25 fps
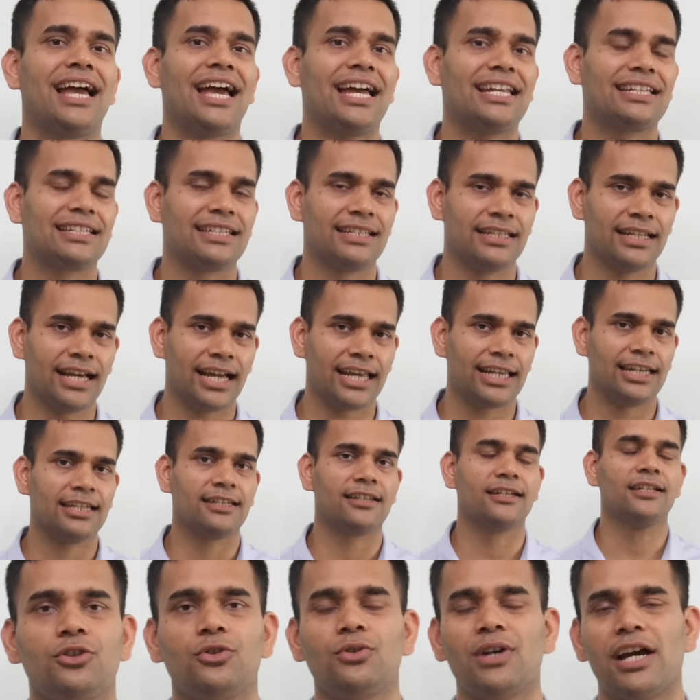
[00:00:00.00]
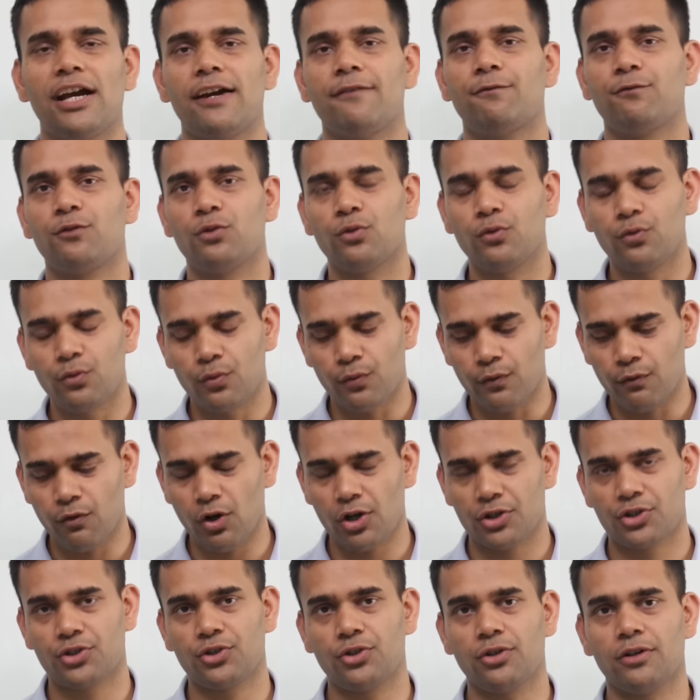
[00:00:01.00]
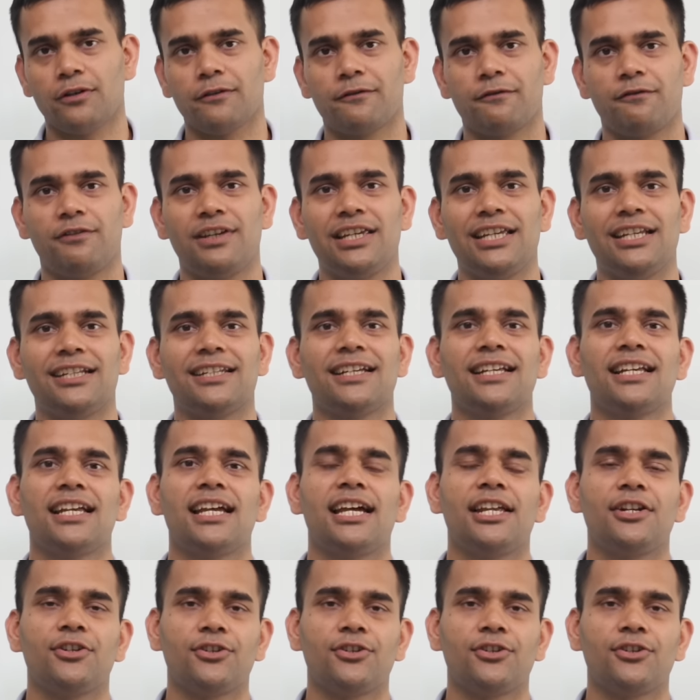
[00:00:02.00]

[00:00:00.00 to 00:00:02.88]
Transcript: at night, you have to wash your feet